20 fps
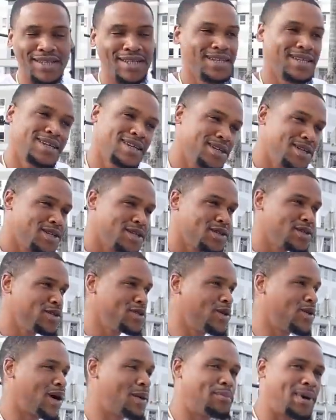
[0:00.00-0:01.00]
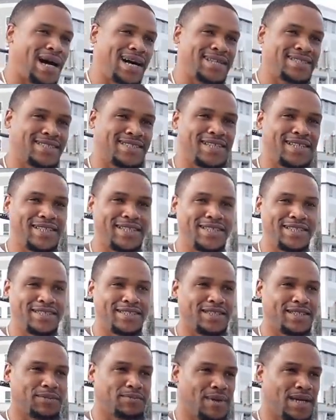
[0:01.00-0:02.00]
You know, I buy and sell these
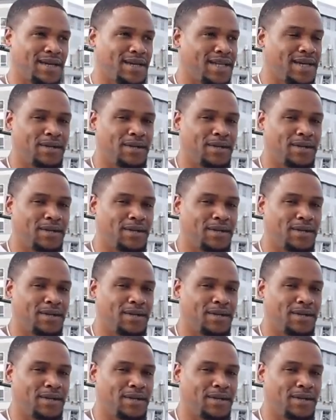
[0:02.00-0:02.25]
shit, man.